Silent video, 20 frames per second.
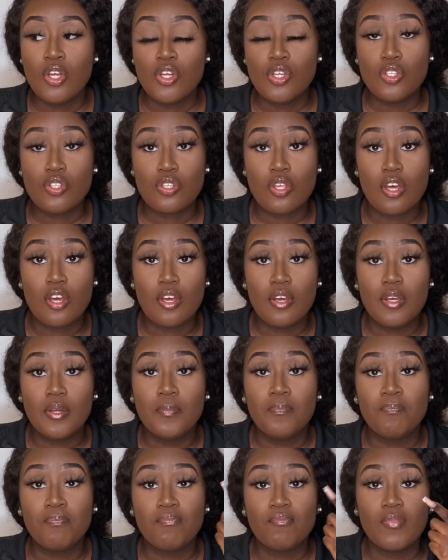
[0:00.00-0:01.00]
So
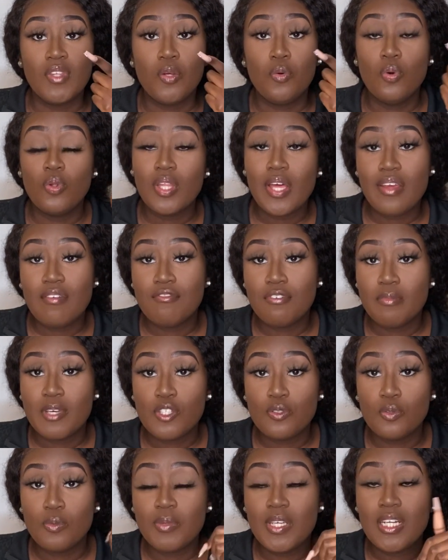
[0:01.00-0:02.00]
all that
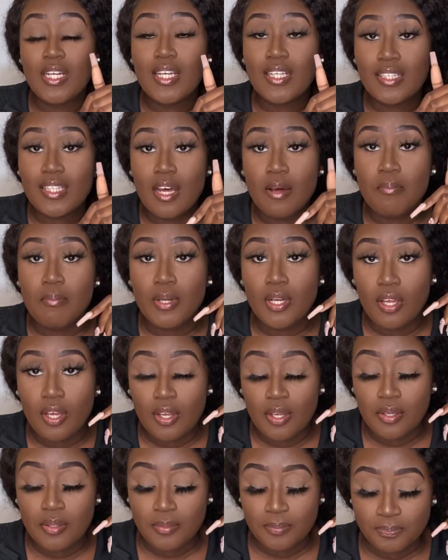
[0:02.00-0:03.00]
information will be linked down
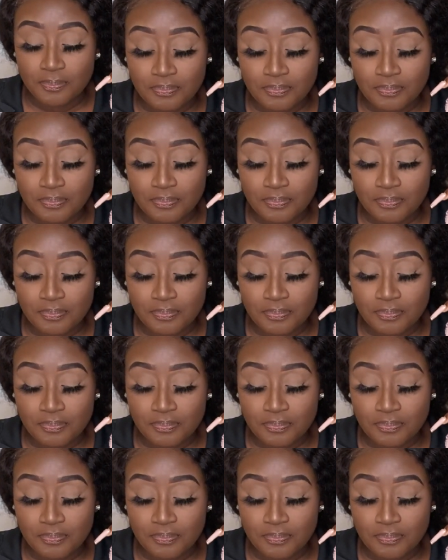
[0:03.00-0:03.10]
below.